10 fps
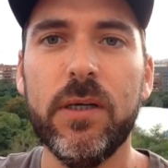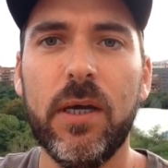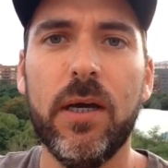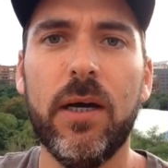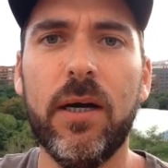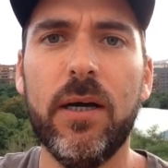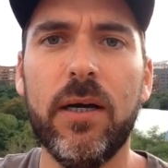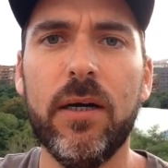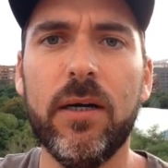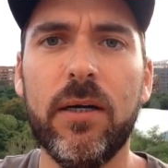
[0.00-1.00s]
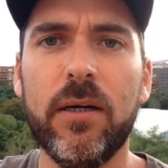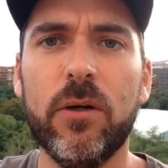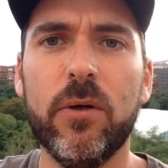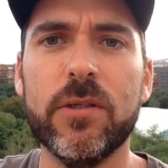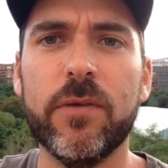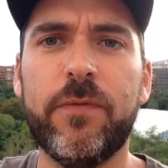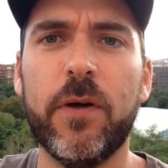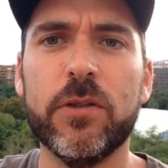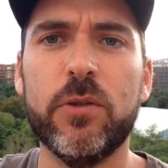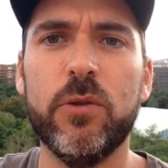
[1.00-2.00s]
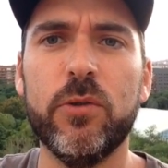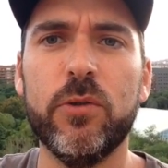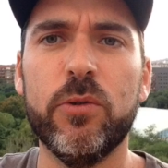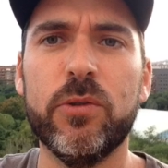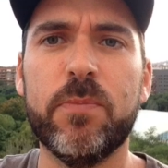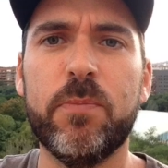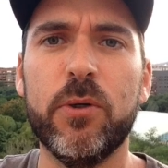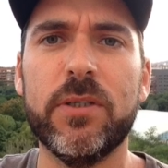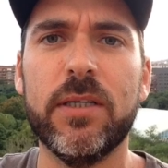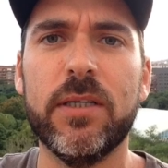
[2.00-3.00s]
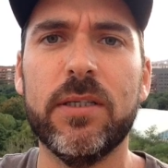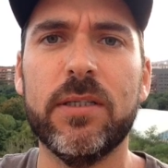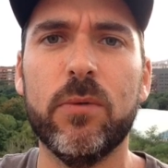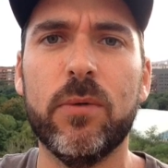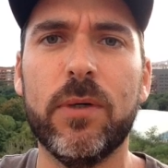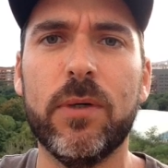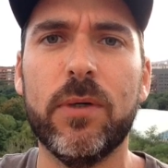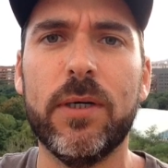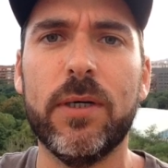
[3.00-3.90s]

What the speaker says: Or is it false news as Sport says otherwise?